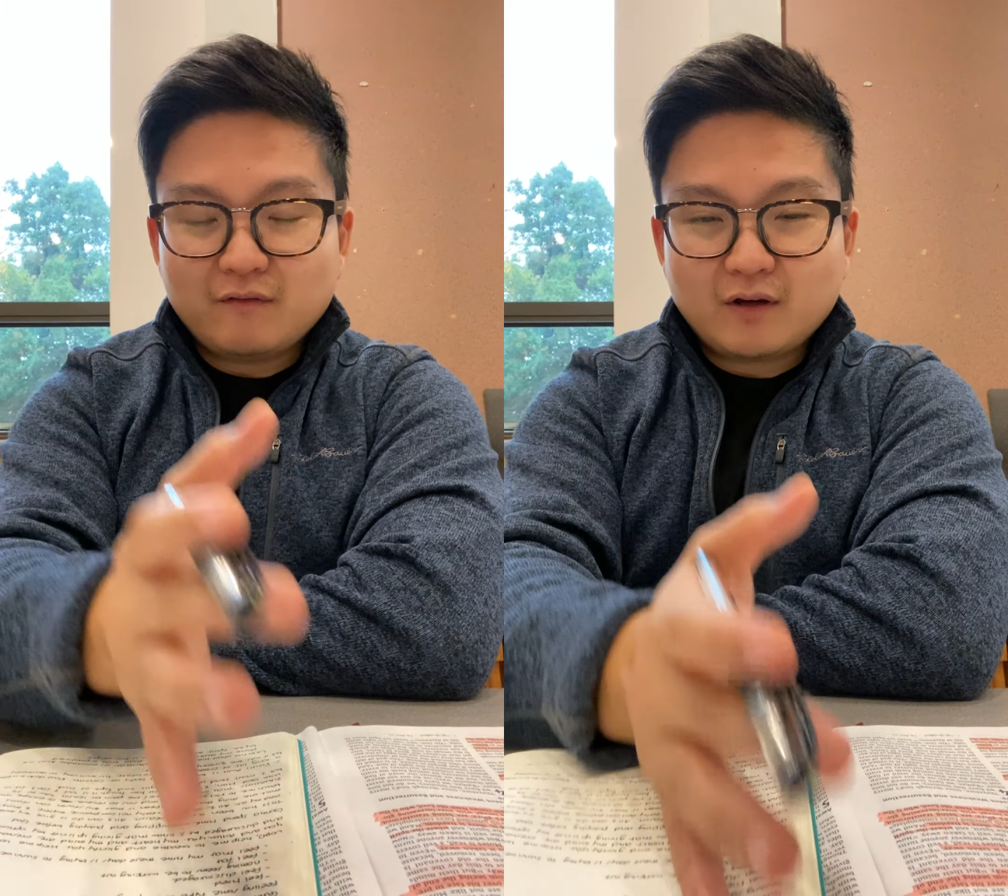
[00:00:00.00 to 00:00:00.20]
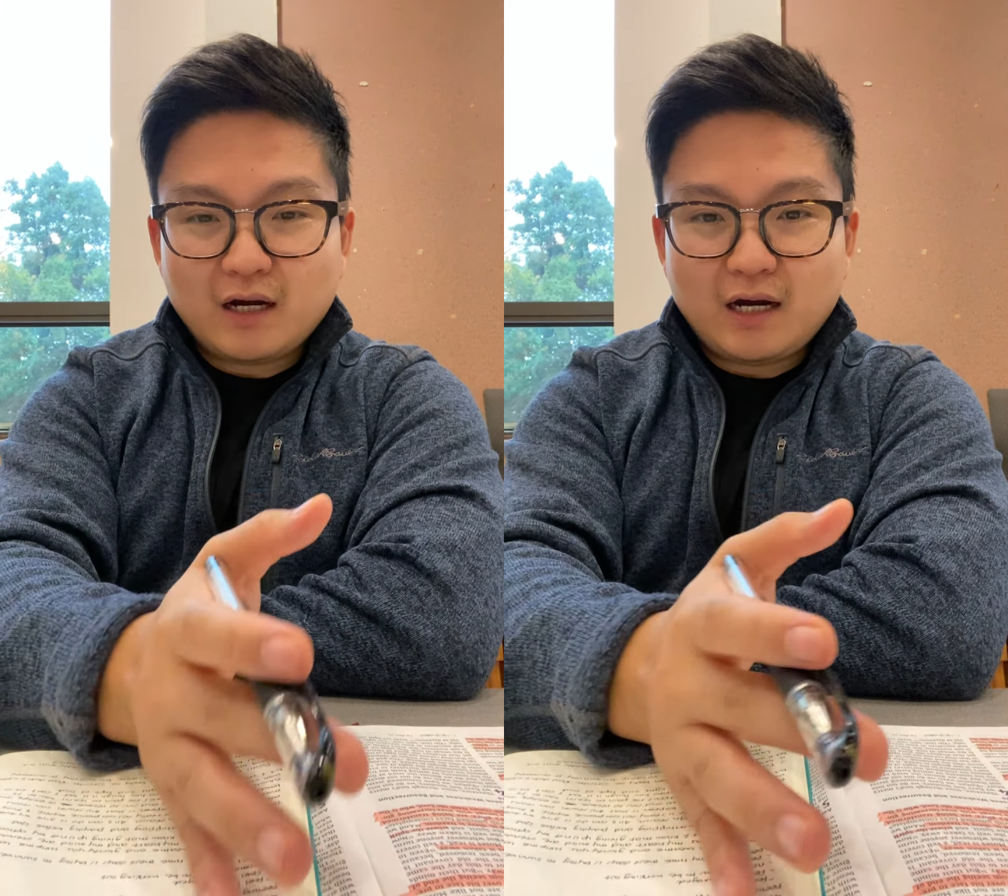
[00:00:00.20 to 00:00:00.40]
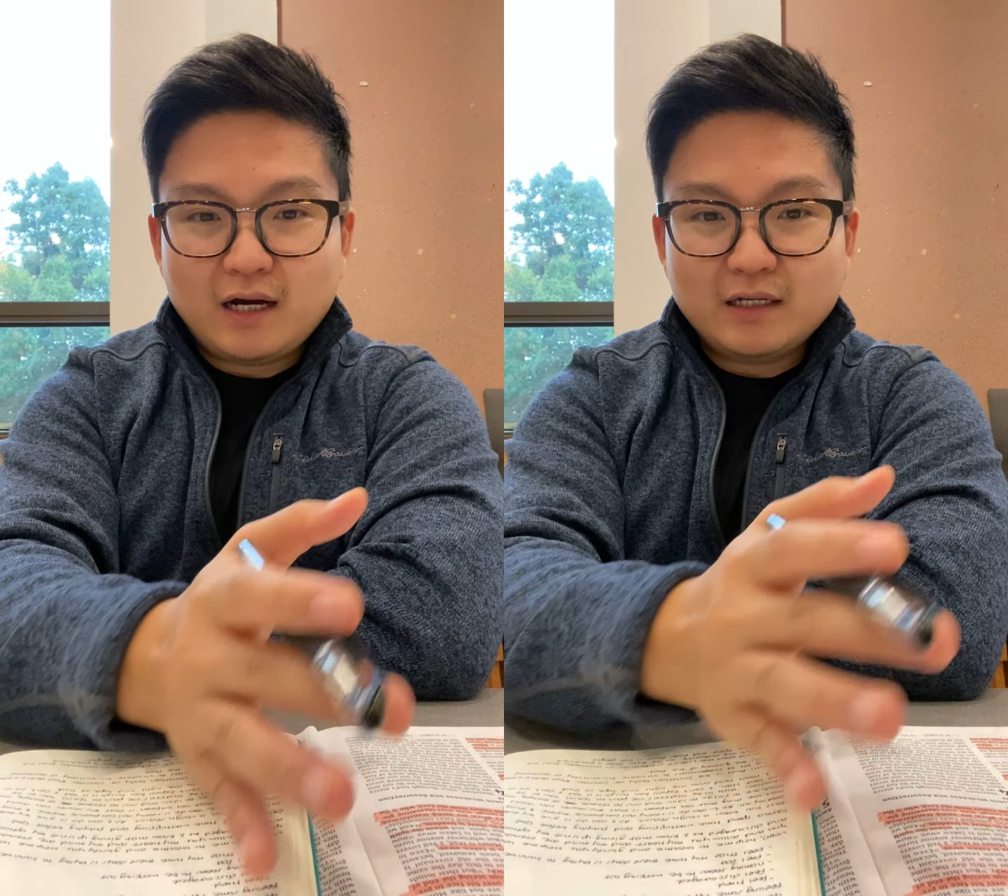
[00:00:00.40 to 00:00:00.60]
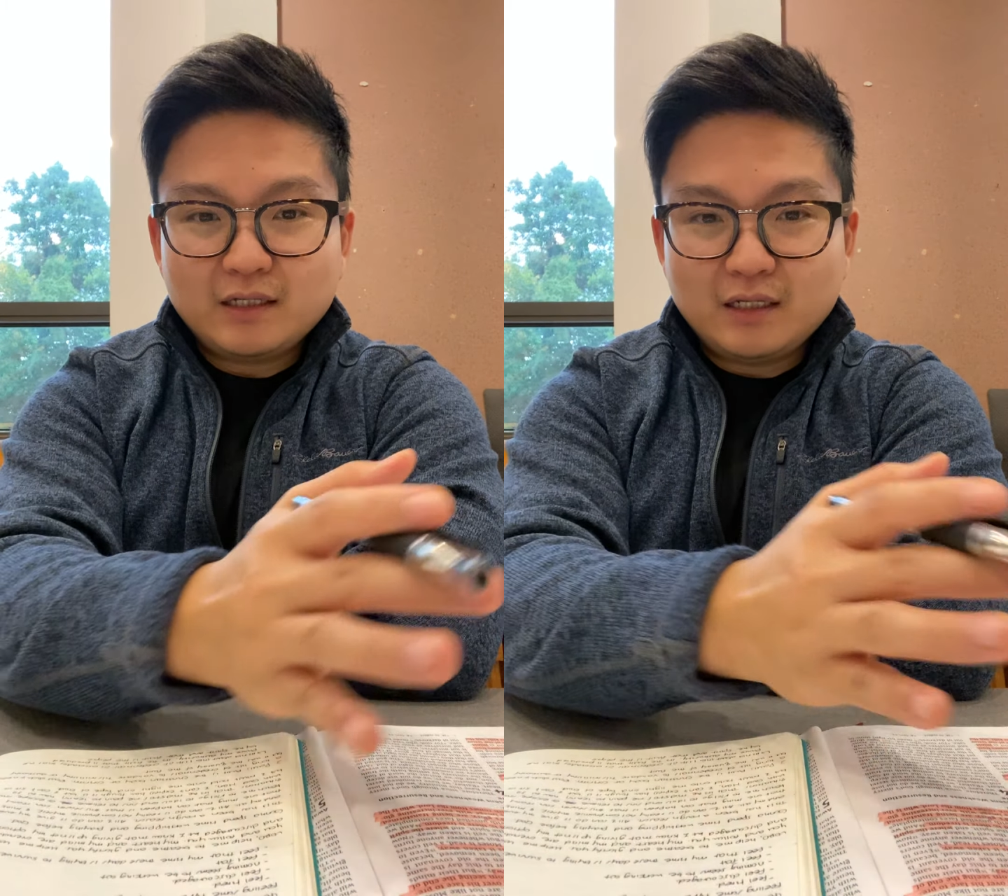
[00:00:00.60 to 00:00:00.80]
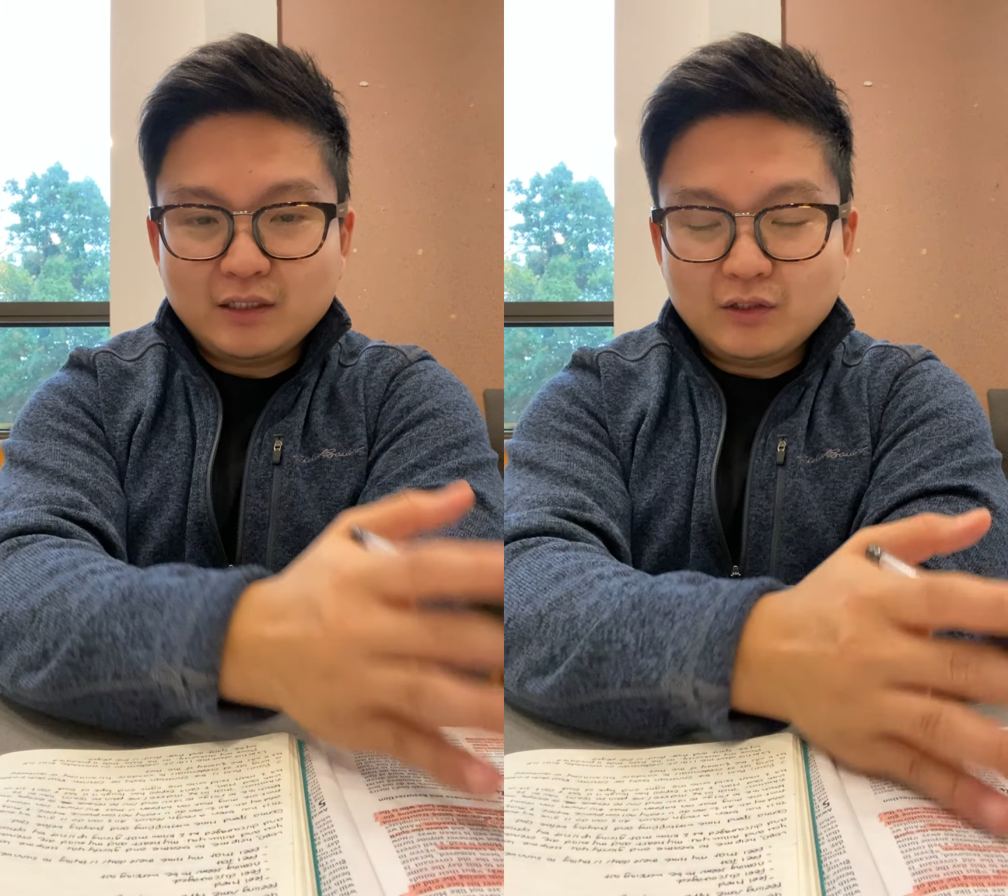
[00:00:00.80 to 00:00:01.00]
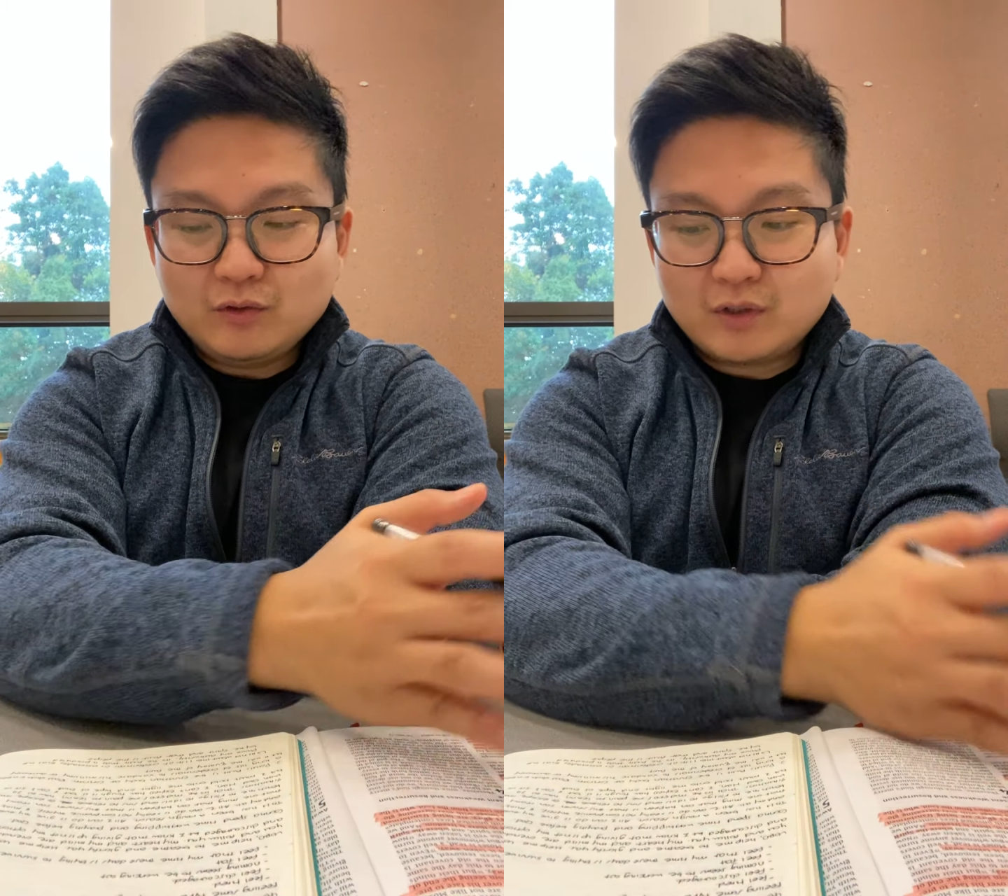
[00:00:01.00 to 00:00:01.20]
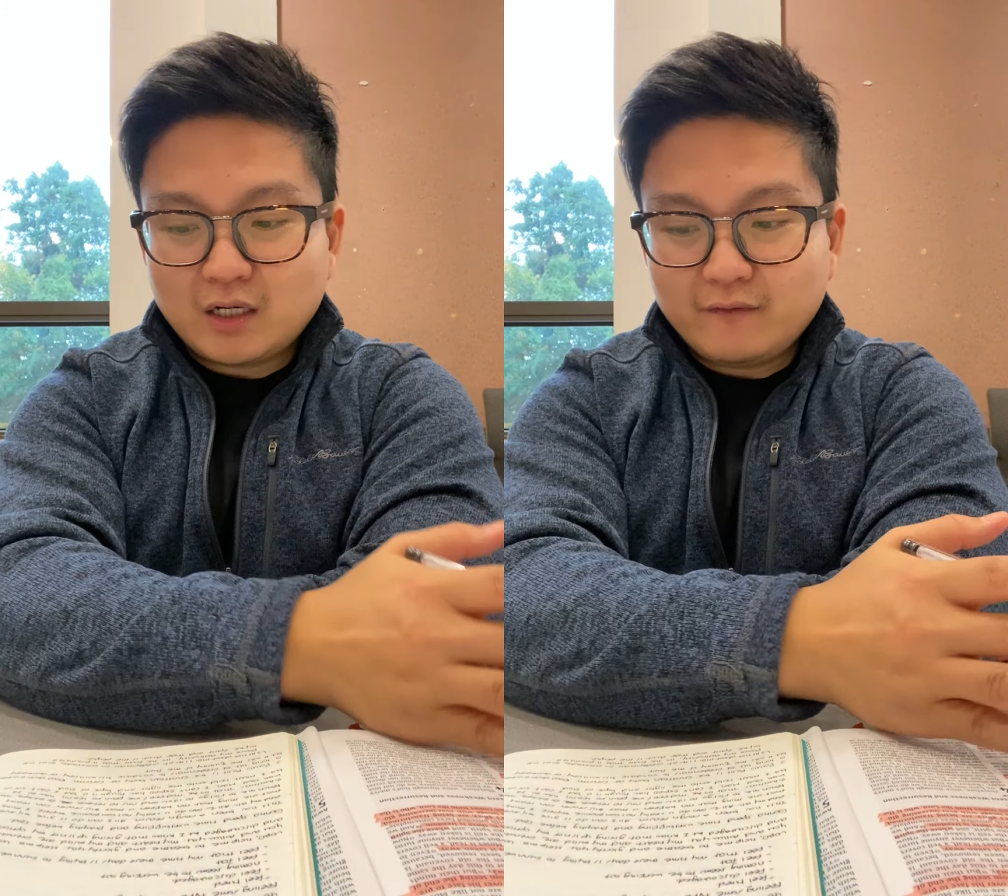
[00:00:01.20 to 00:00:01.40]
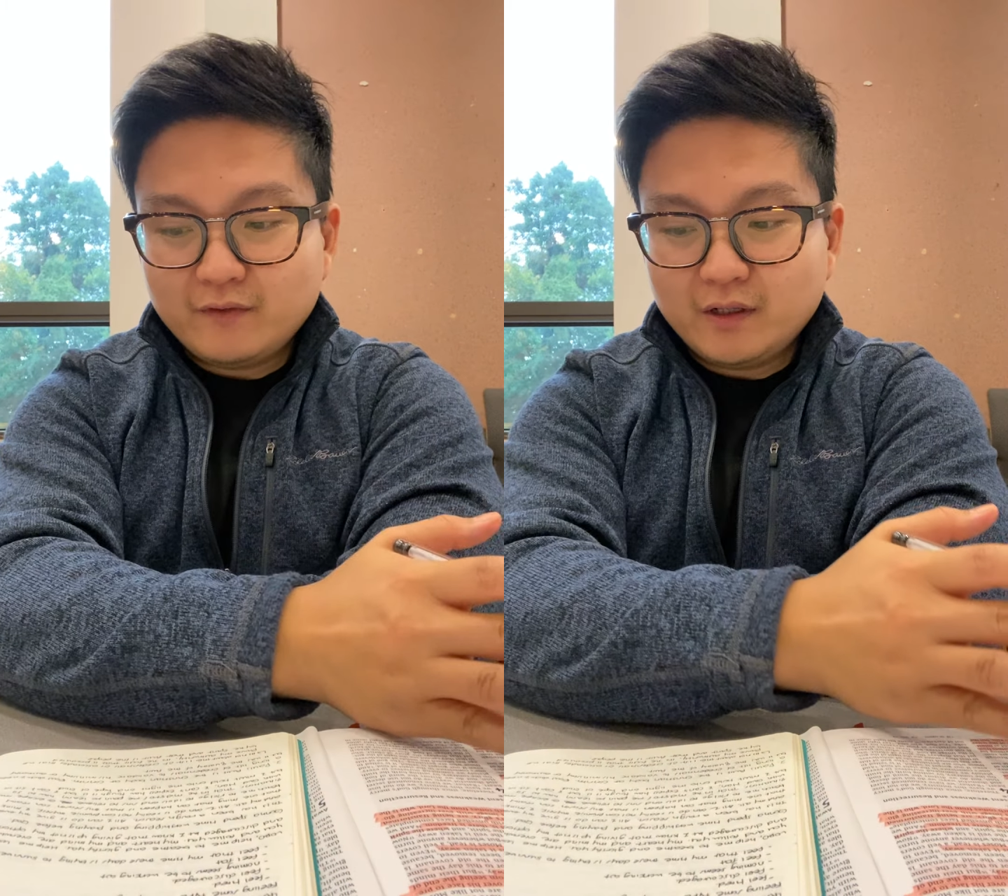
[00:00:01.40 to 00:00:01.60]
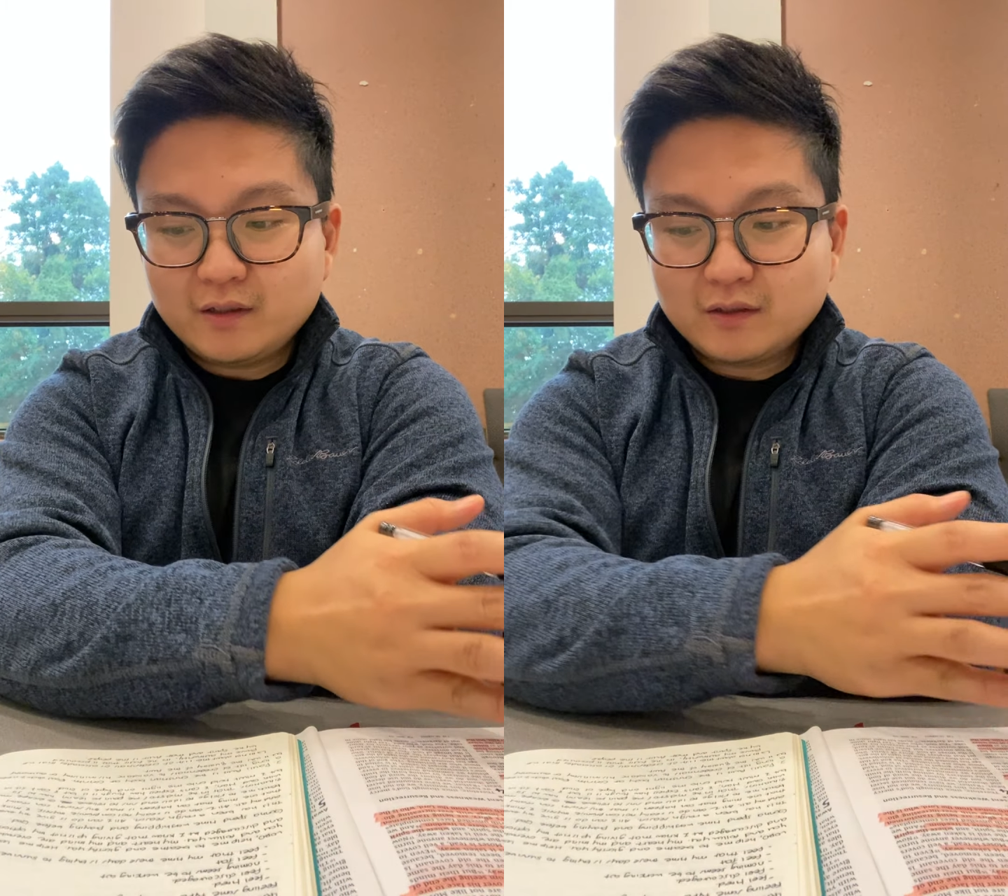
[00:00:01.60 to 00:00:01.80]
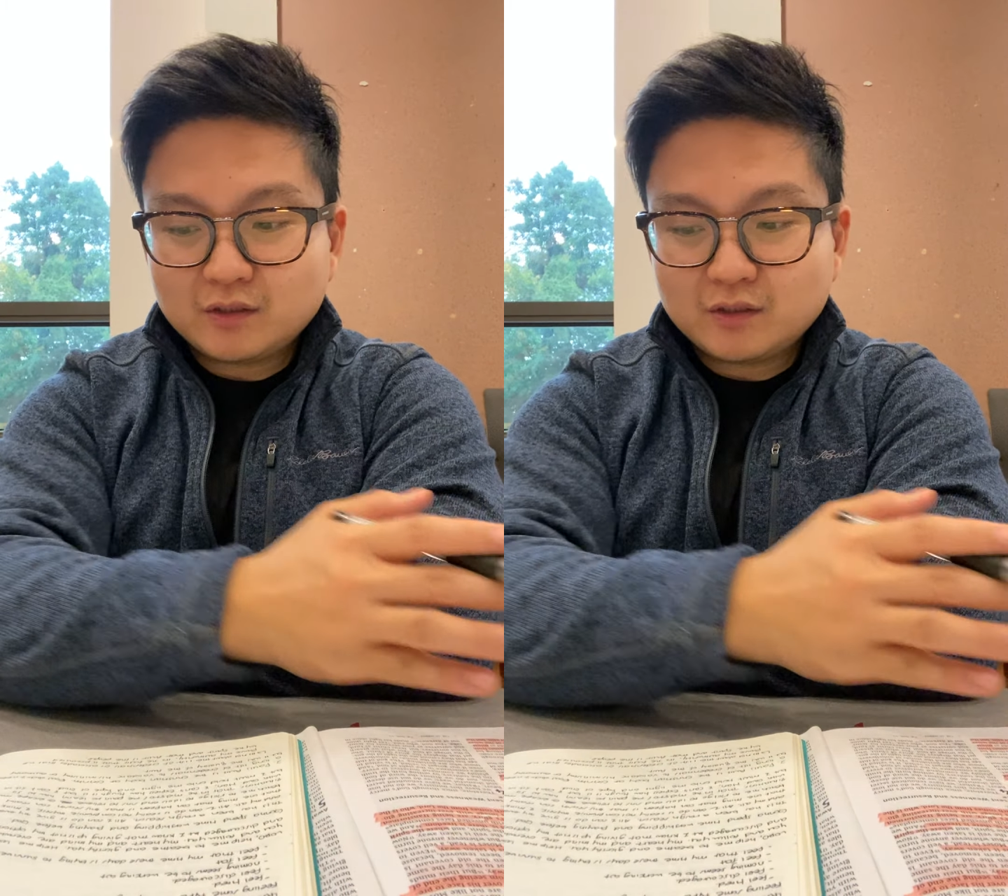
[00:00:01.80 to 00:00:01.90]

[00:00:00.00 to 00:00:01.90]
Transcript: of God in the new covenant.